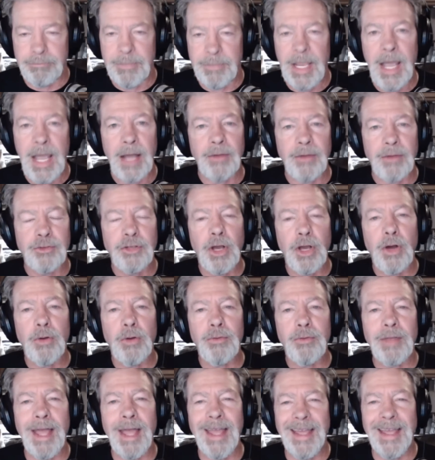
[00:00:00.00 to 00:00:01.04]
Yeah.
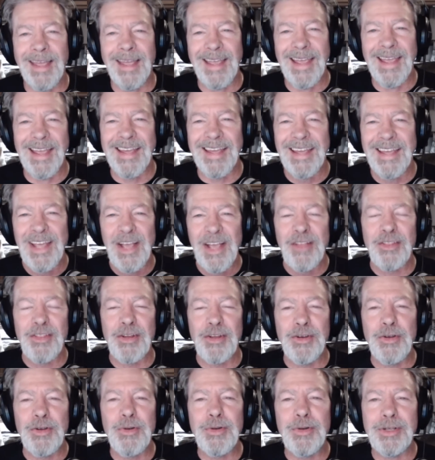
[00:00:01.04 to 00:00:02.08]
So the
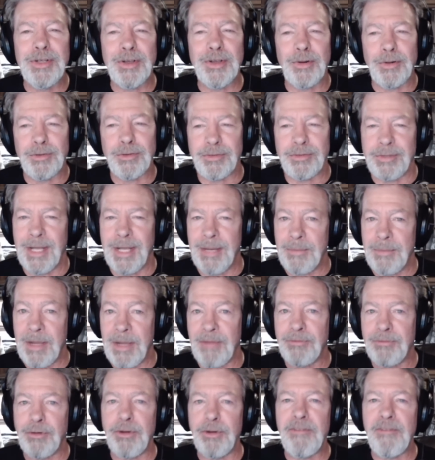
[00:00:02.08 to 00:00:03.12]
nudie girls, named
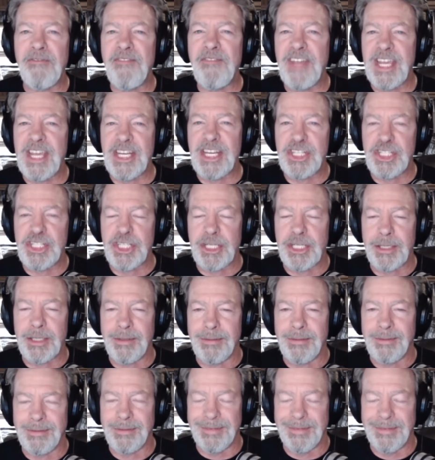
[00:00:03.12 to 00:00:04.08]
after a fish.